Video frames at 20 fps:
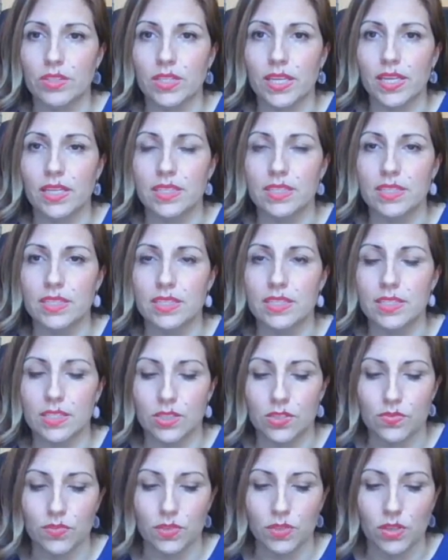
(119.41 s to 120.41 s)
in
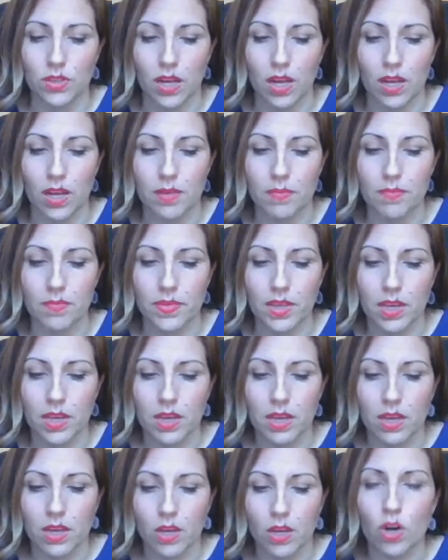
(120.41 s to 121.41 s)
assistance for
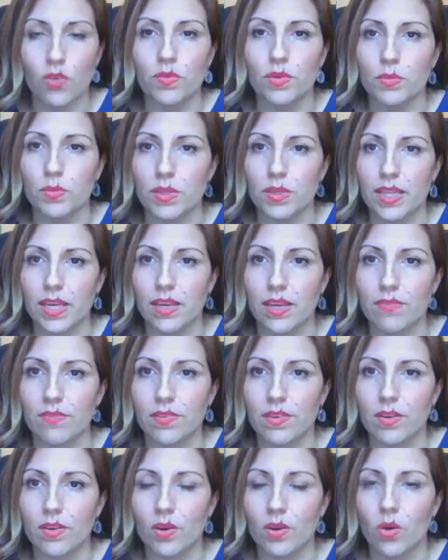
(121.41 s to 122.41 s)
COVID relief.